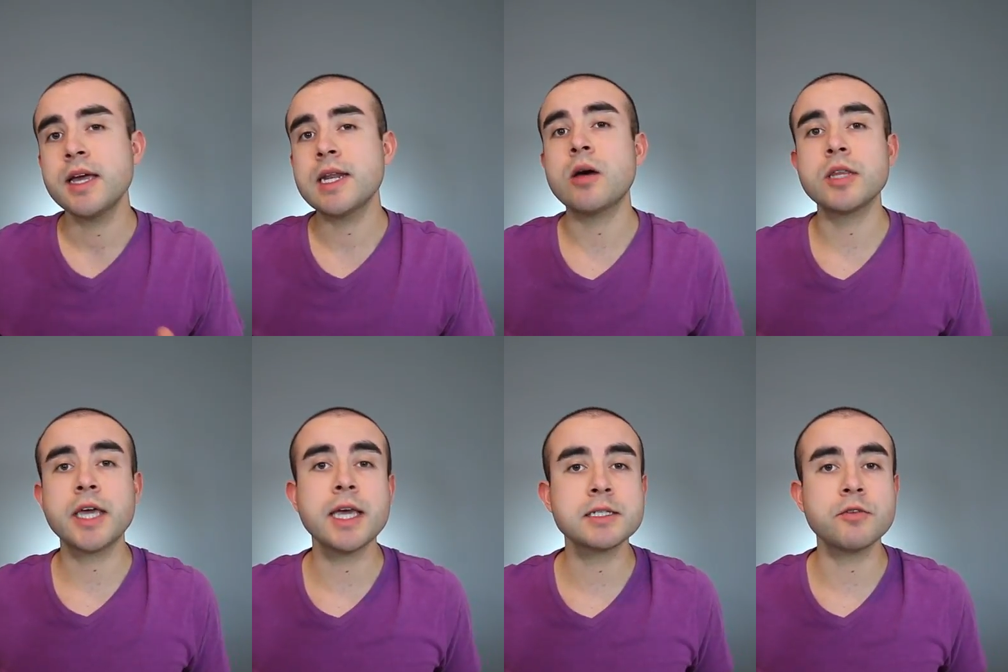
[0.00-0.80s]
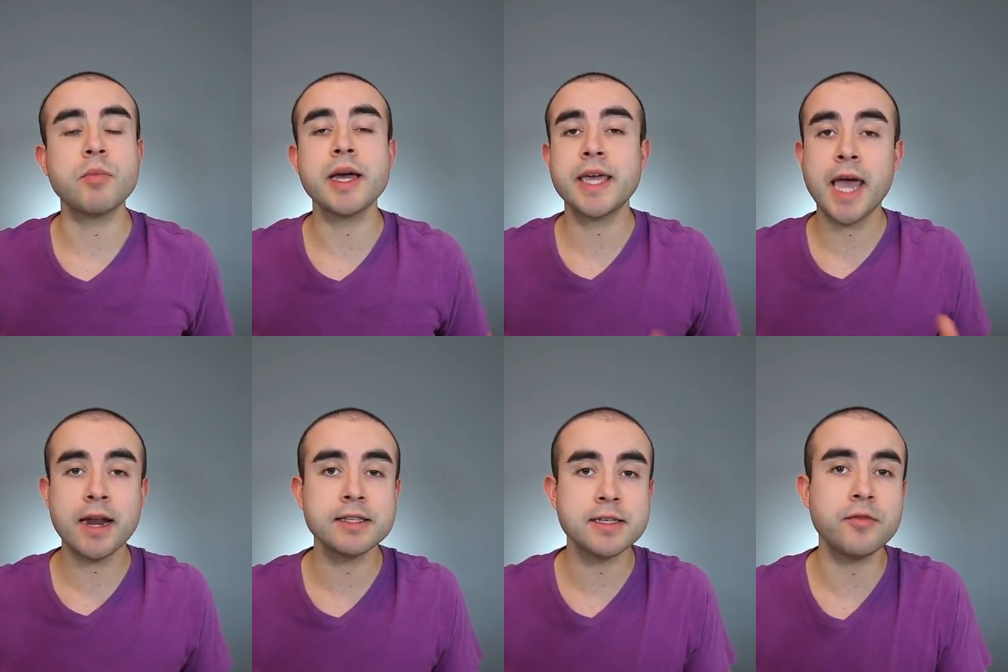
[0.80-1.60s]
Now in the case of my
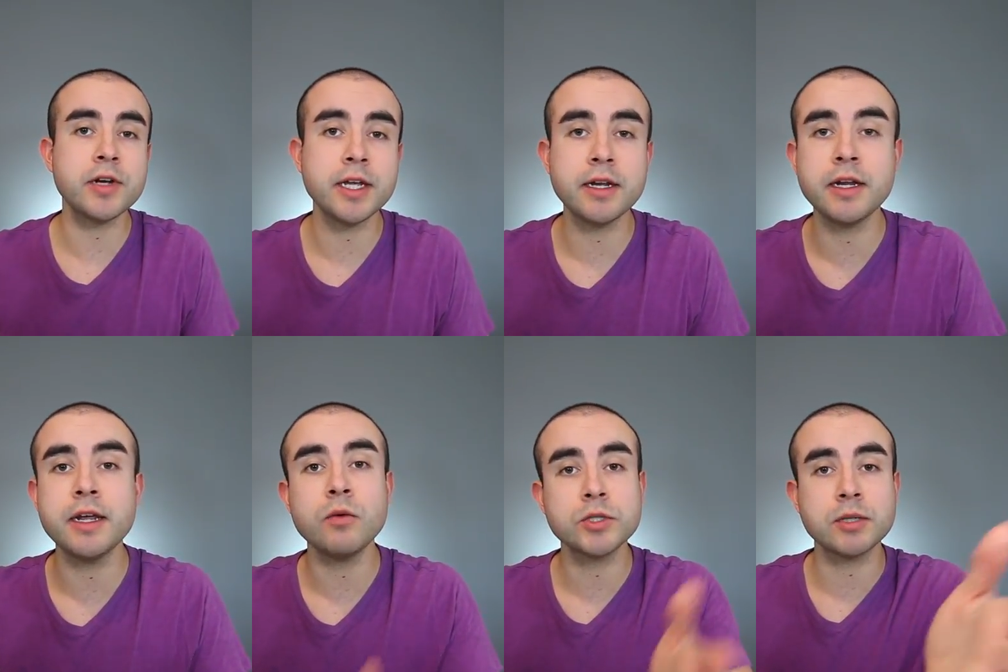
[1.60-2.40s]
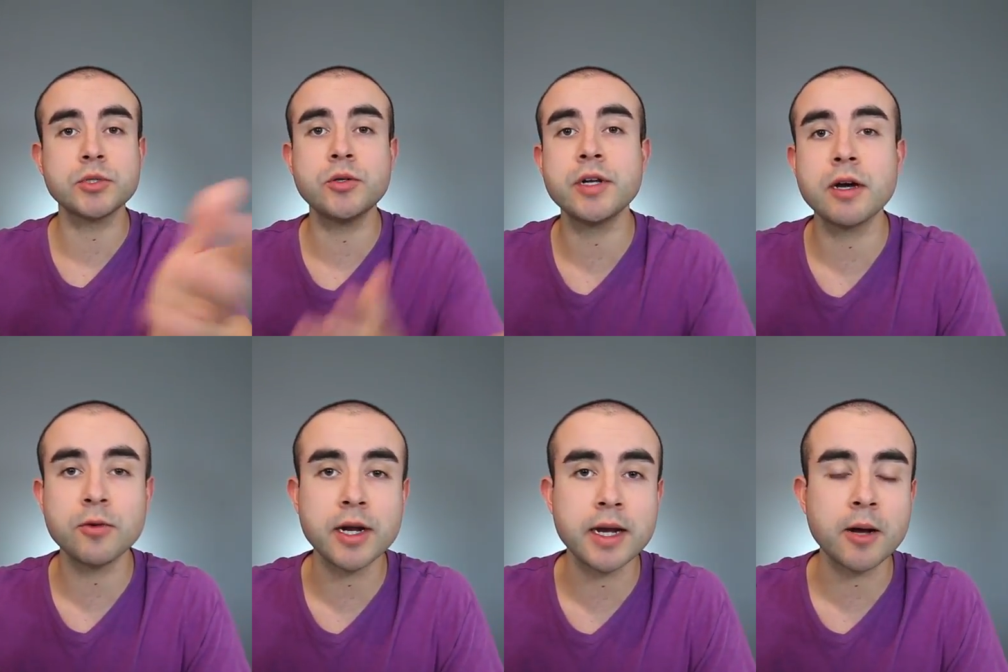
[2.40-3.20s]
Canon 70D, which I'm shooting
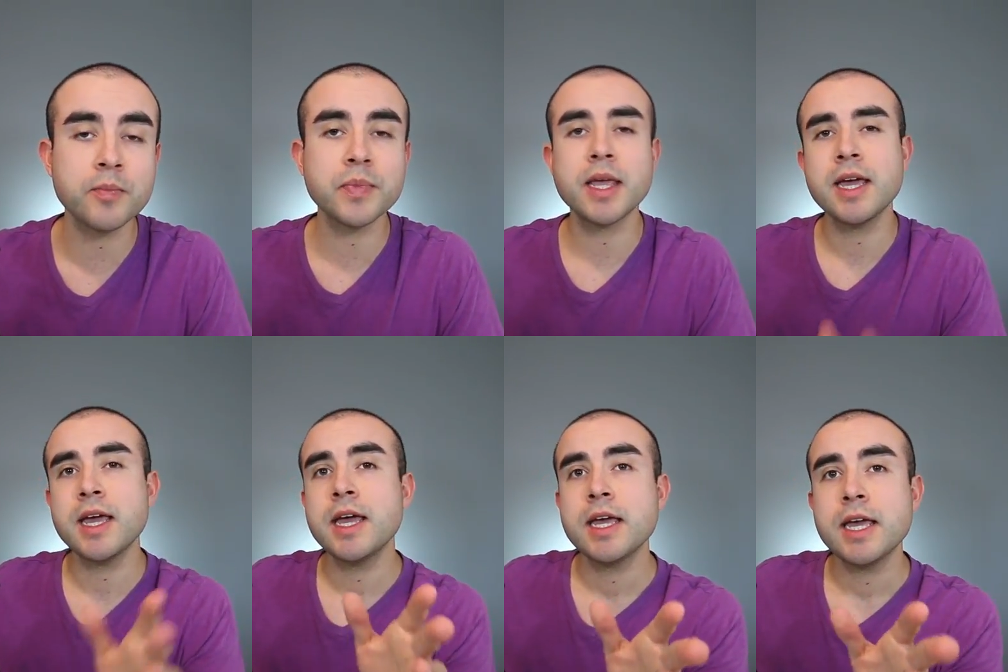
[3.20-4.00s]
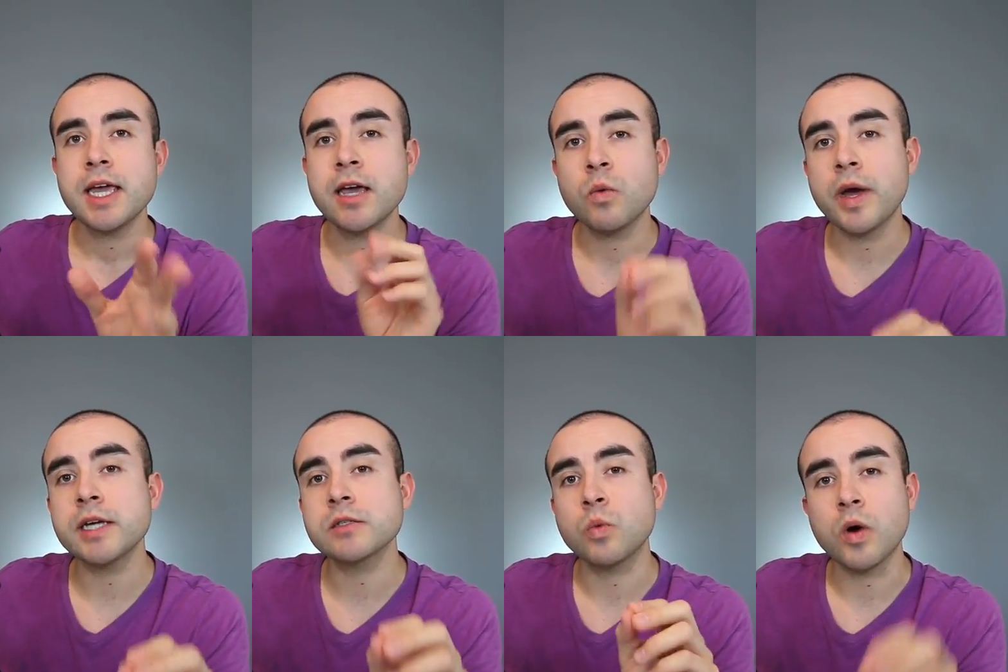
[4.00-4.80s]
on right now, it
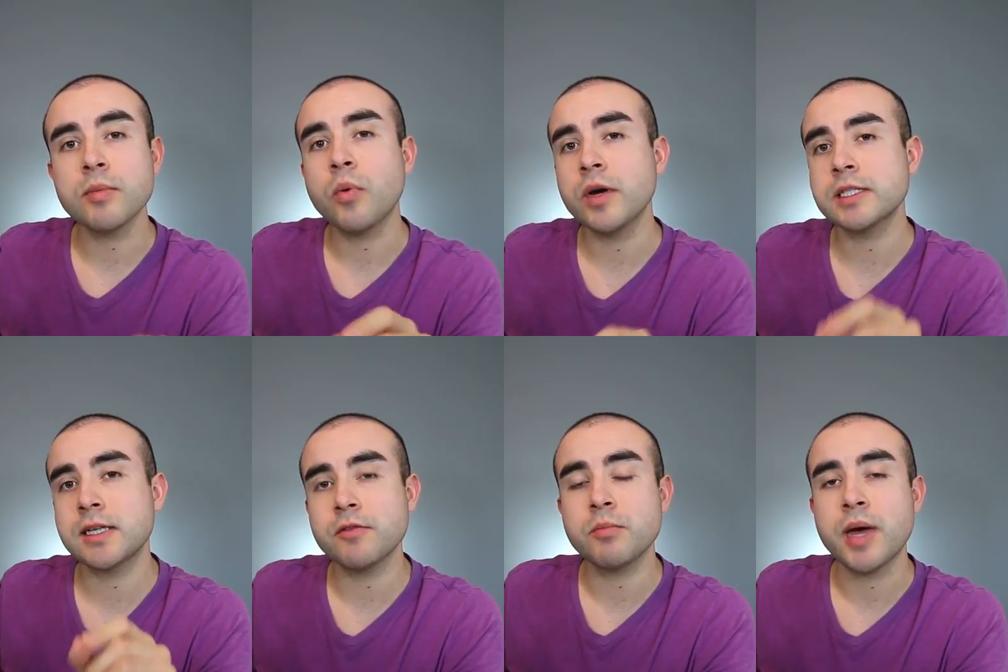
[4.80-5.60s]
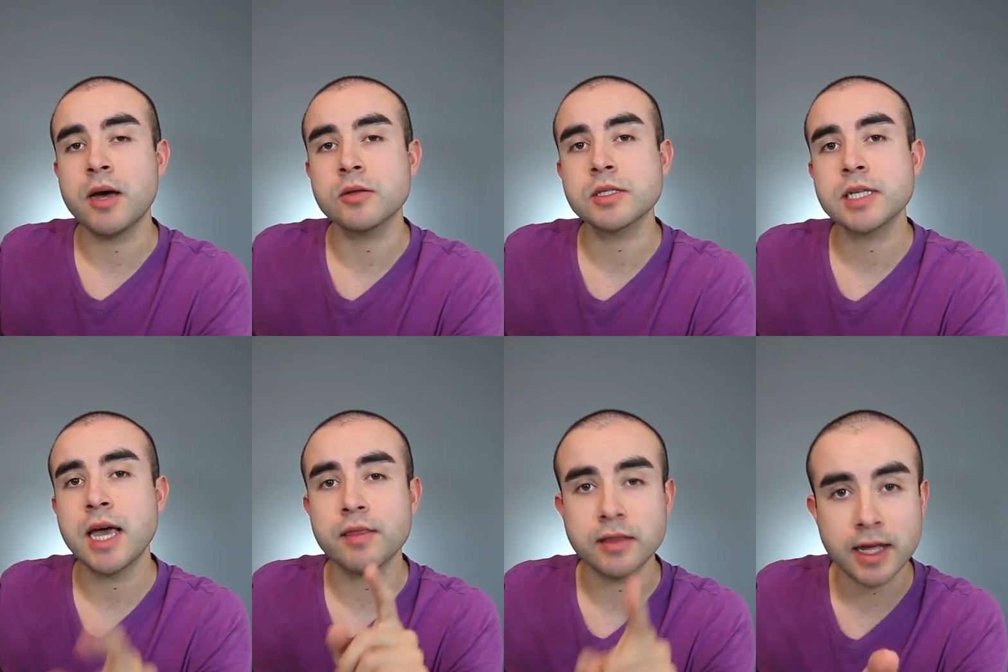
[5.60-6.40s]
weighs 1.7 pounds
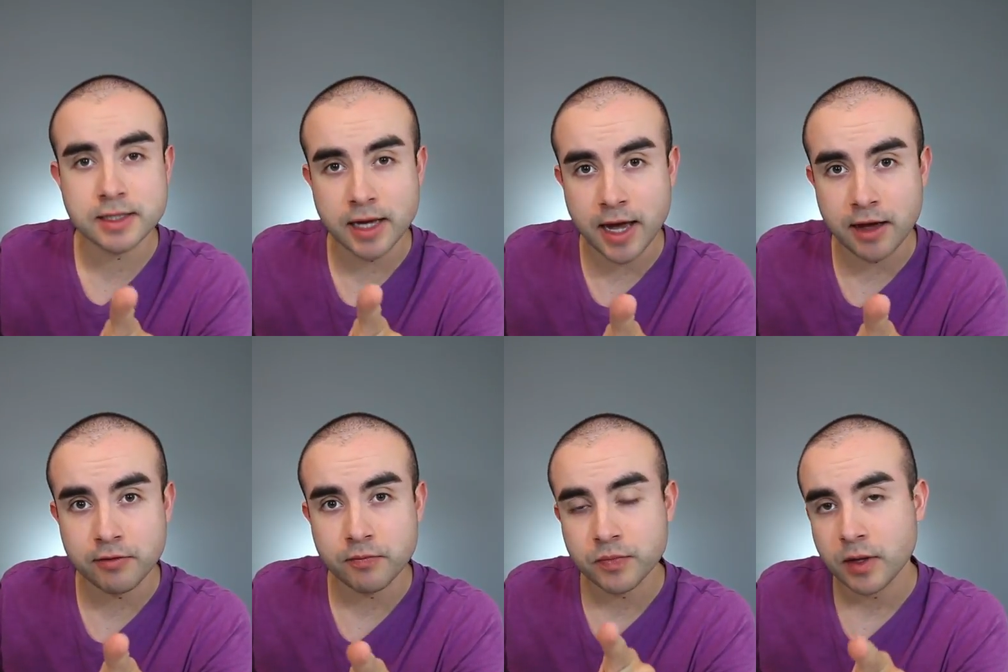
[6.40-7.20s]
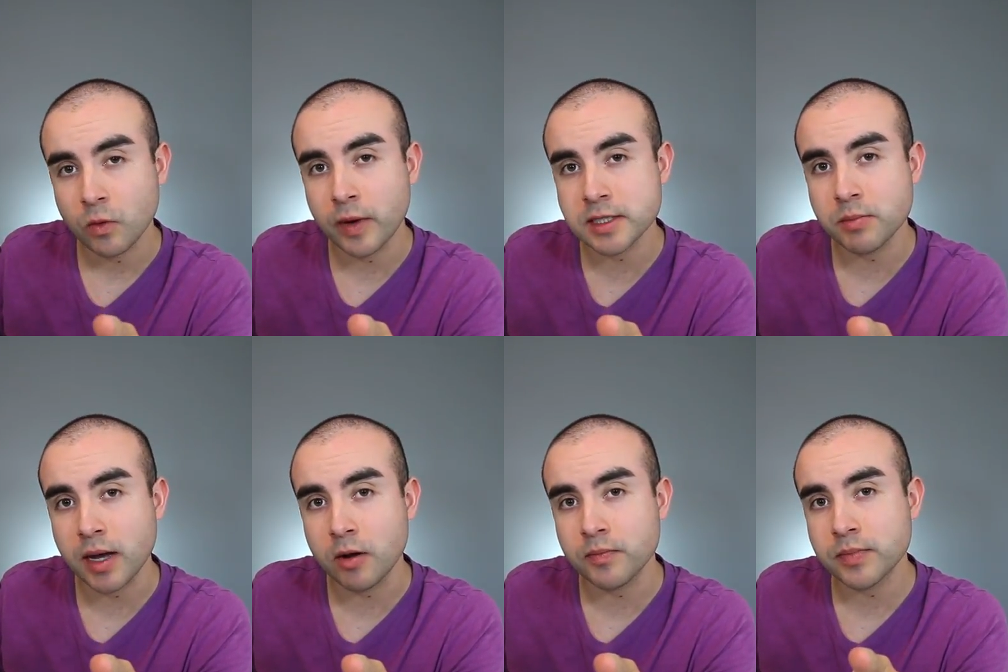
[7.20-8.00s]
and the lens I have weighs
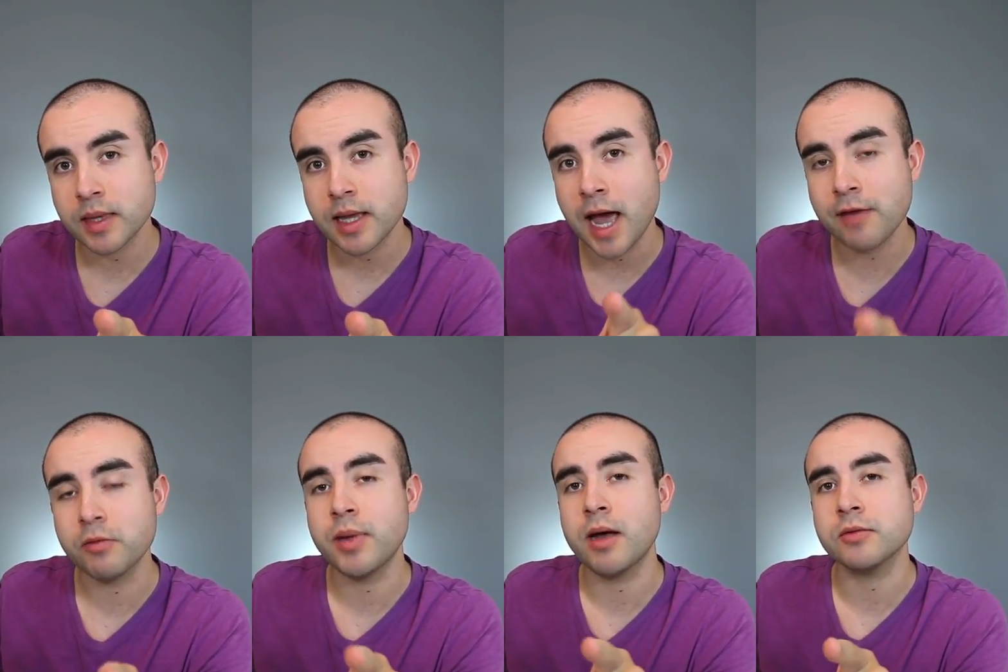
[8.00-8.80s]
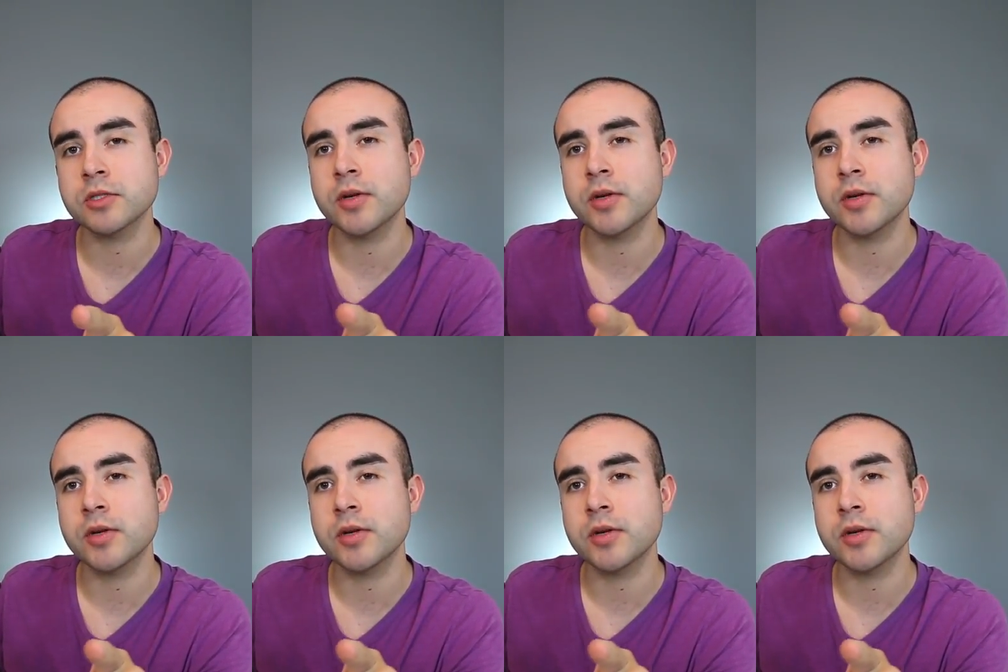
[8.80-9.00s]
about 0.5 pound.